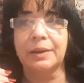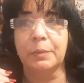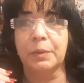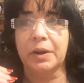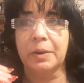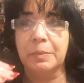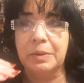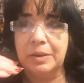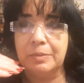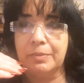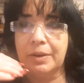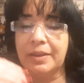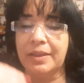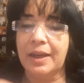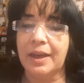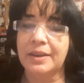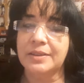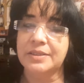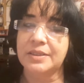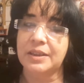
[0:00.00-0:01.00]
And what I mean by
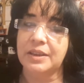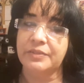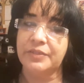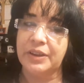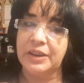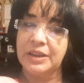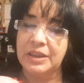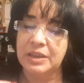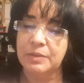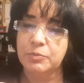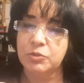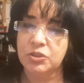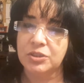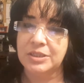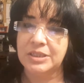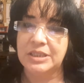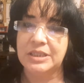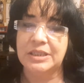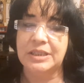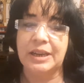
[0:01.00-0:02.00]
that is, like, if I keep
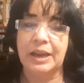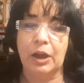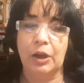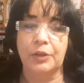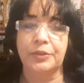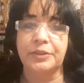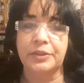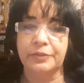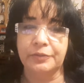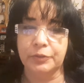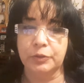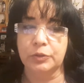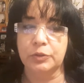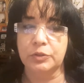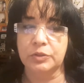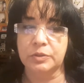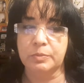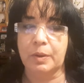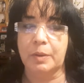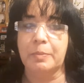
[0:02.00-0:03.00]
just eating healthy foods,